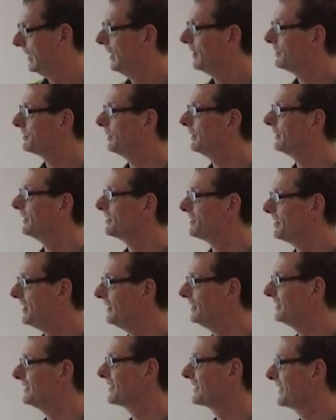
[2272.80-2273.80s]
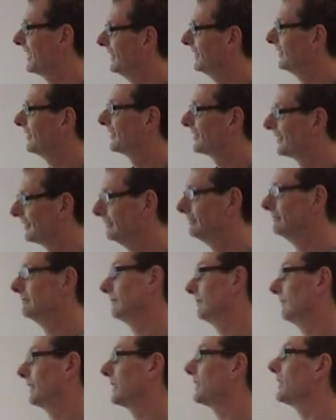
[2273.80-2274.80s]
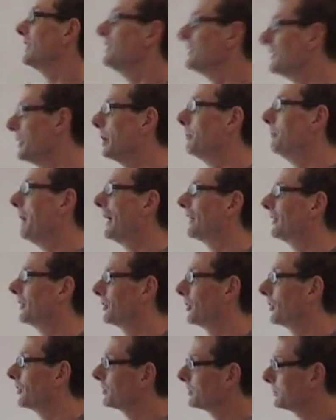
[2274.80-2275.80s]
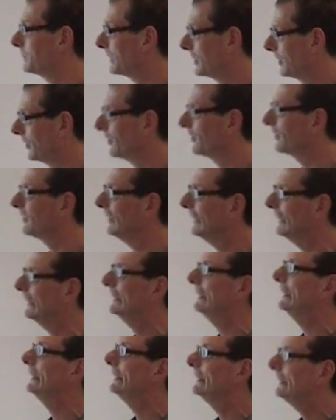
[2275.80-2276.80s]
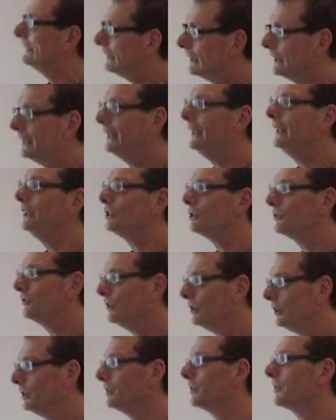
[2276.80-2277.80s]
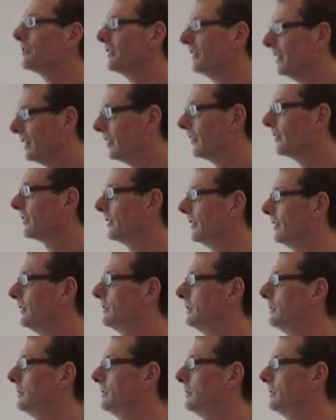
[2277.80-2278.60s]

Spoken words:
So in a certain sense, there is no paradox because each view is an answer